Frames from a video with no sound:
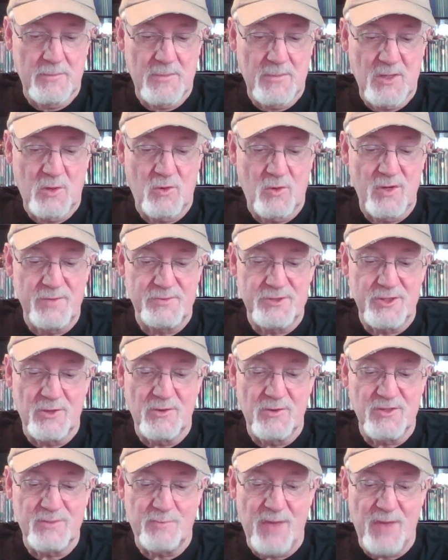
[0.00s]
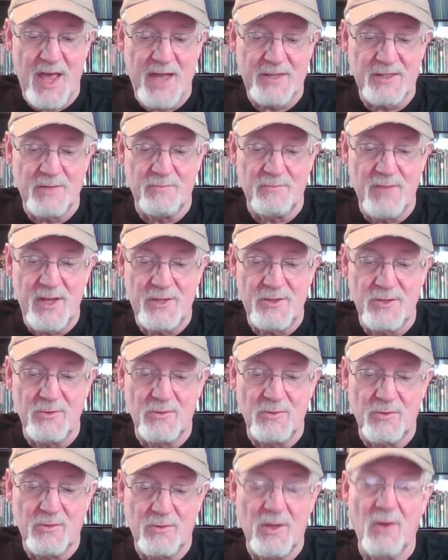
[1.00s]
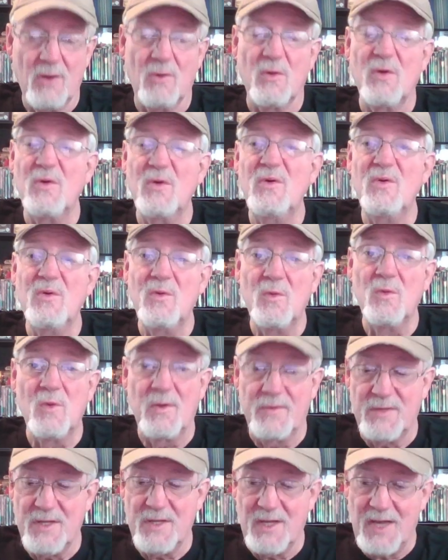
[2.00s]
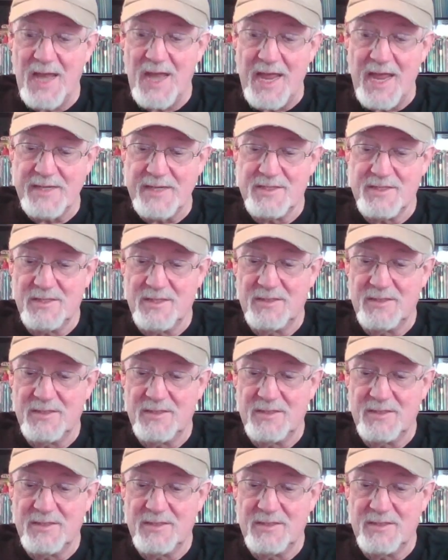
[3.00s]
Creepshow is back to make you go ooh with delight.